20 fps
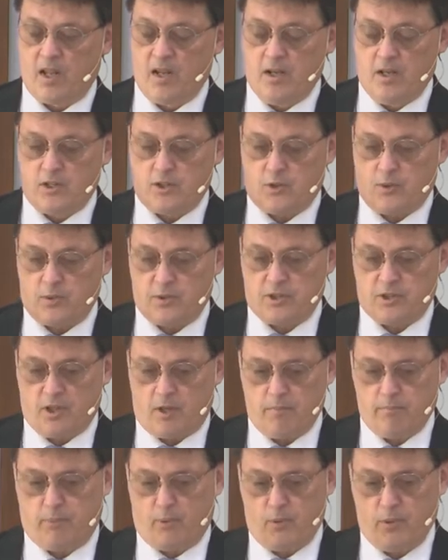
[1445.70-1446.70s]
So at
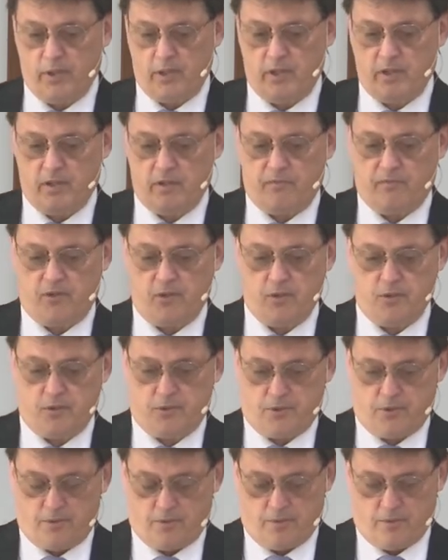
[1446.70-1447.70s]
some point in the
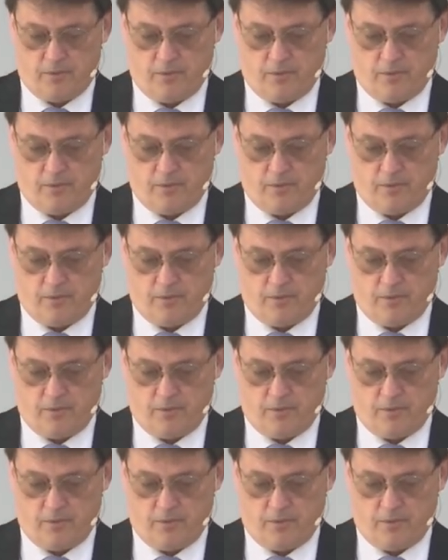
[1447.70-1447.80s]
future,